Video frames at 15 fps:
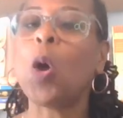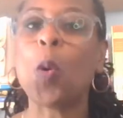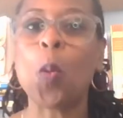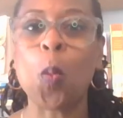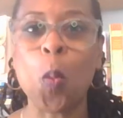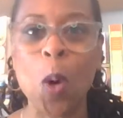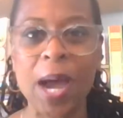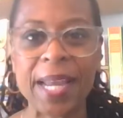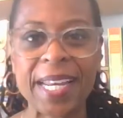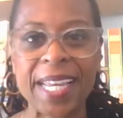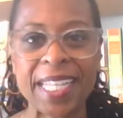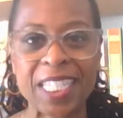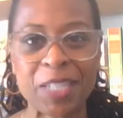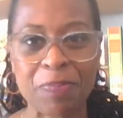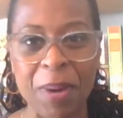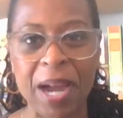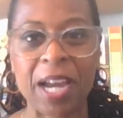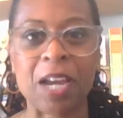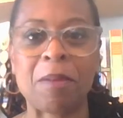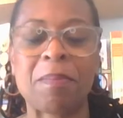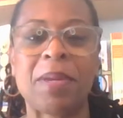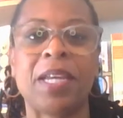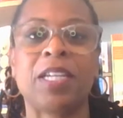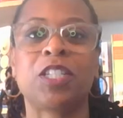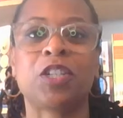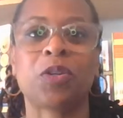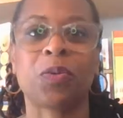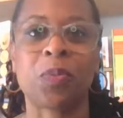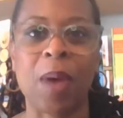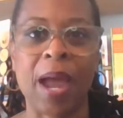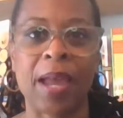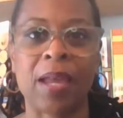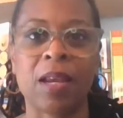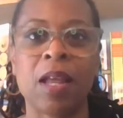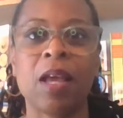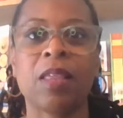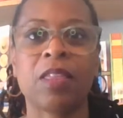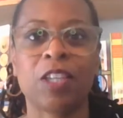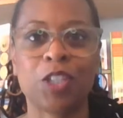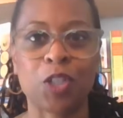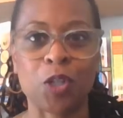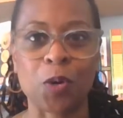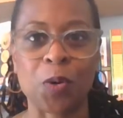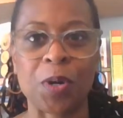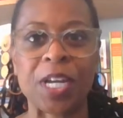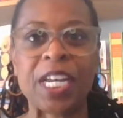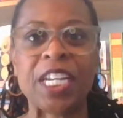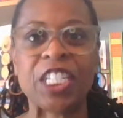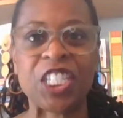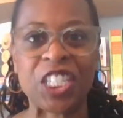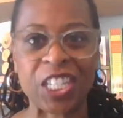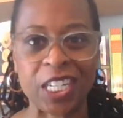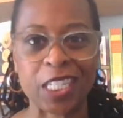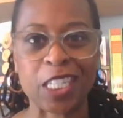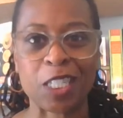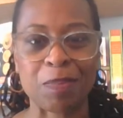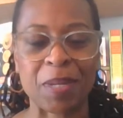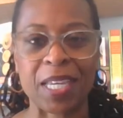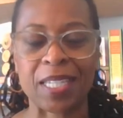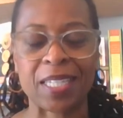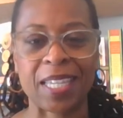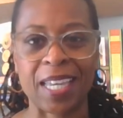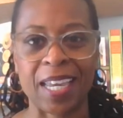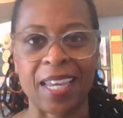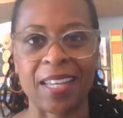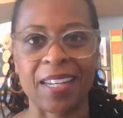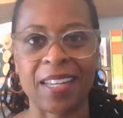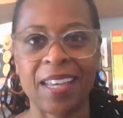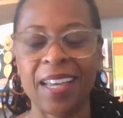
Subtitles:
what inspired me to write the story Genesis Begins Again?